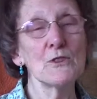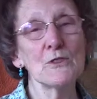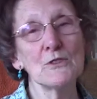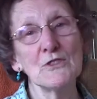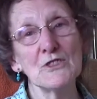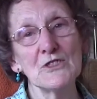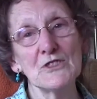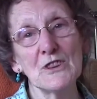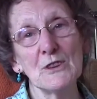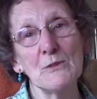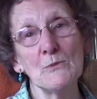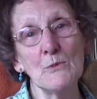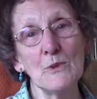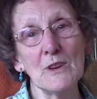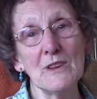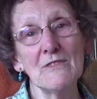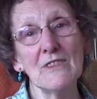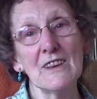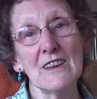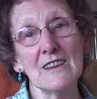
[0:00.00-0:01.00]
were on the same
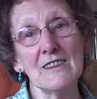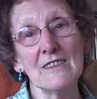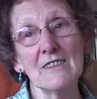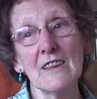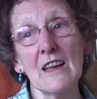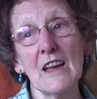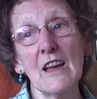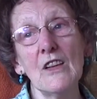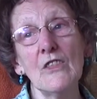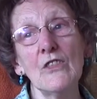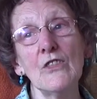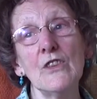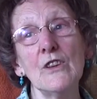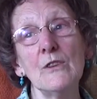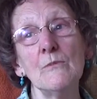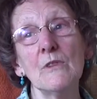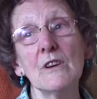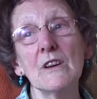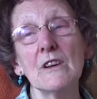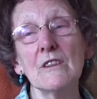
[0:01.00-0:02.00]
wavelength.
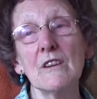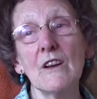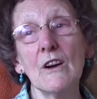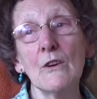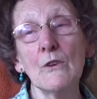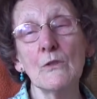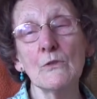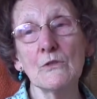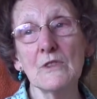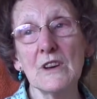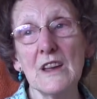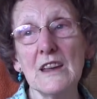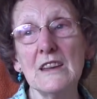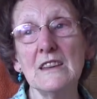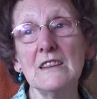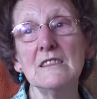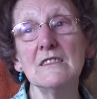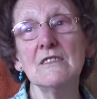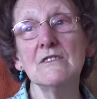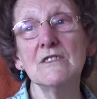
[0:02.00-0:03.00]
They were
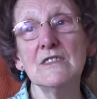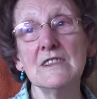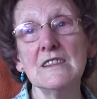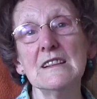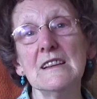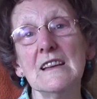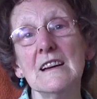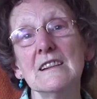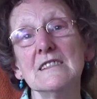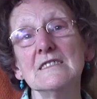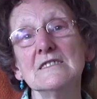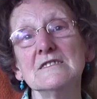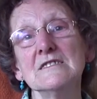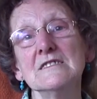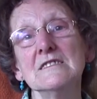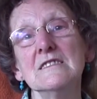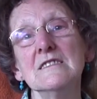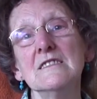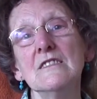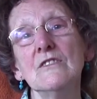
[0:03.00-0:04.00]
already
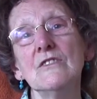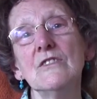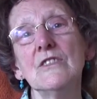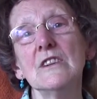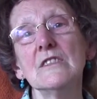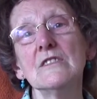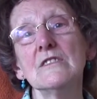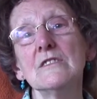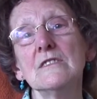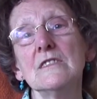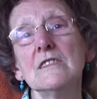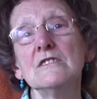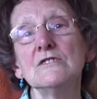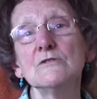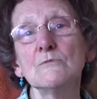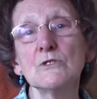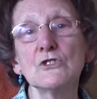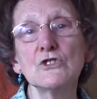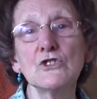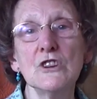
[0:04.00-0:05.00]
realising that
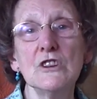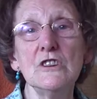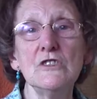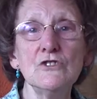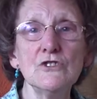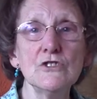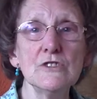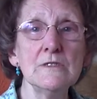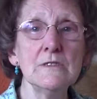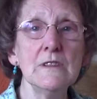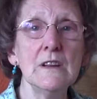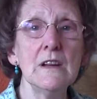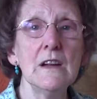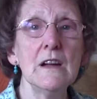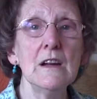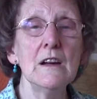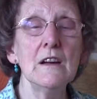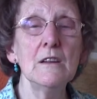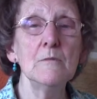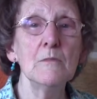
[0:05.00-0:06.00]
things were changing,
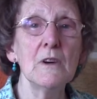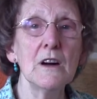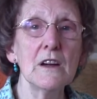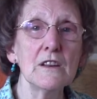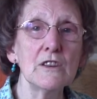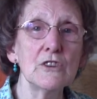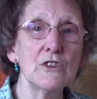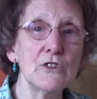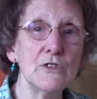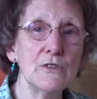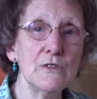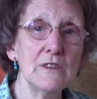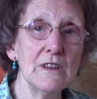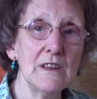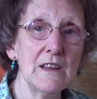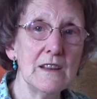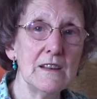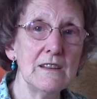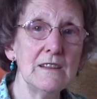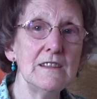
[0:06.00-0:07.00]
and Marie
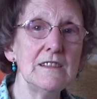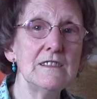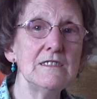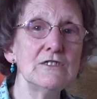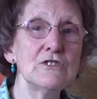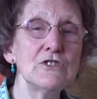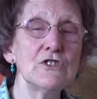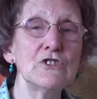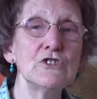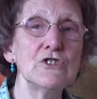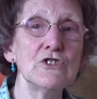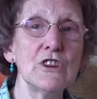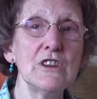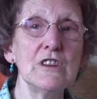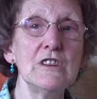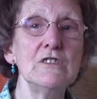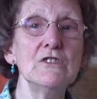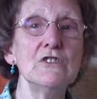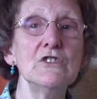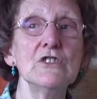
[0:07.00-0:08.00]
Curie needed to
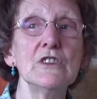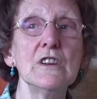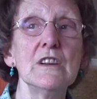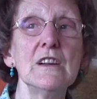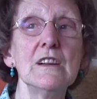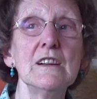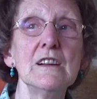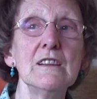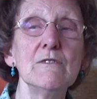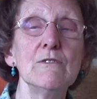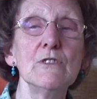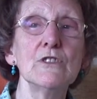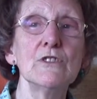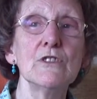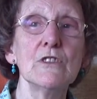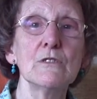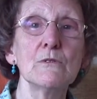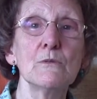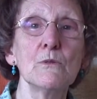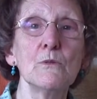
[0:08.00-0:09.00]
change
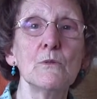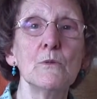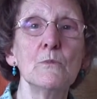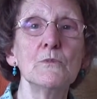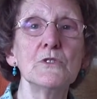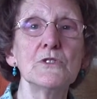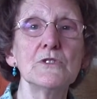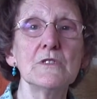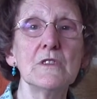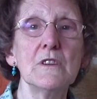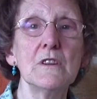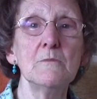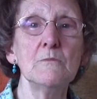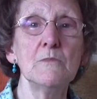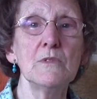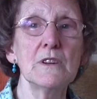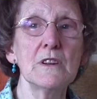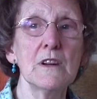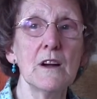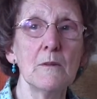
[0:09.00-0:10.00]
with their homes
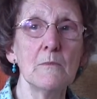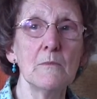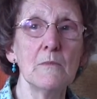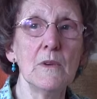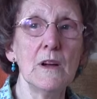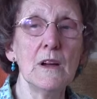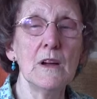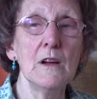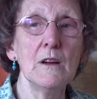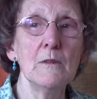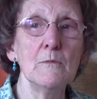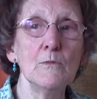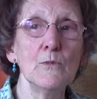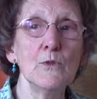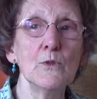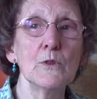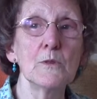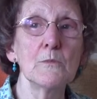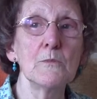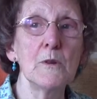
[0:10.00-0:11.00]
and become
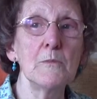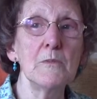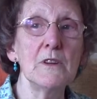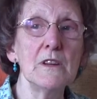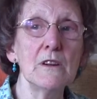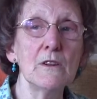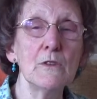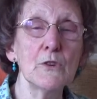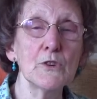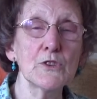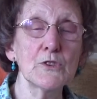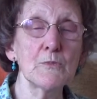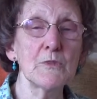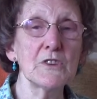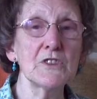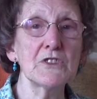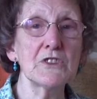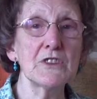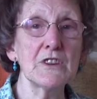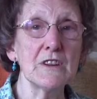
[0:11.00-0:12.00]
more maybe
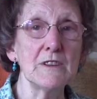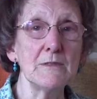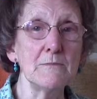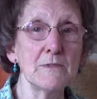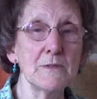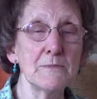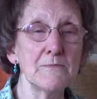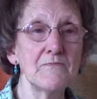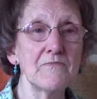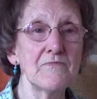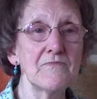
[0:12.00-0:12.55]
hospice type.